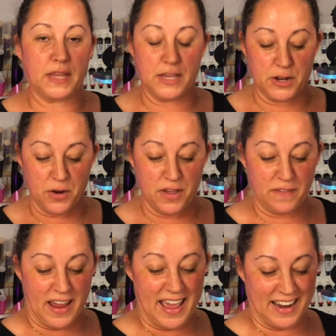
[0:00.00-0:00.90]
you know, if
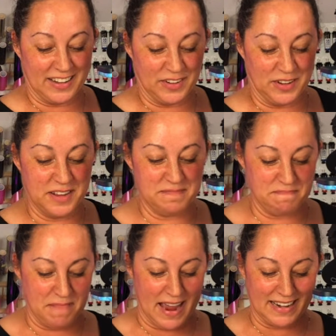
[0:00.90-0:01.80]
I had a little
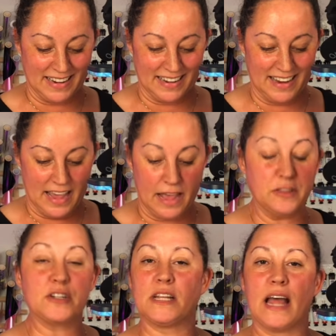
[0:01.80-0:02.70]
magnet, and
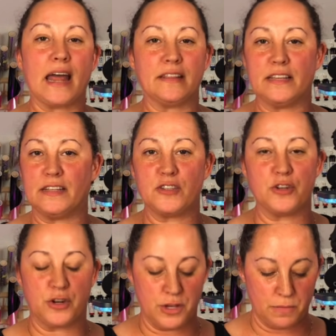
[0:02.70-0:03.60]
there's a lot of these,
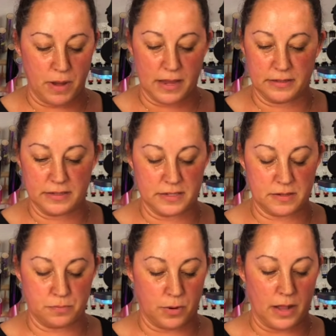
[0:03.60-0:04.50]
you know, you can buy
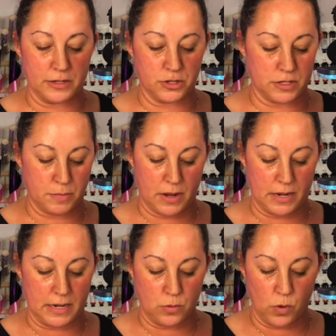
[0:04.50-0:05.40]
these probably just about
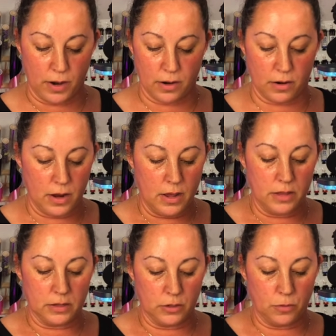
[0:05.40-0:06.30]
anywhere,
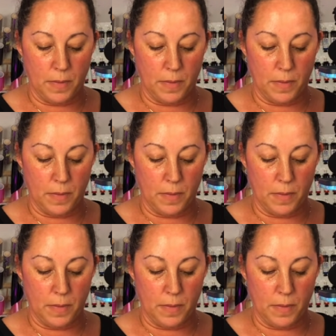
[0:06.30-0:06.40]
the little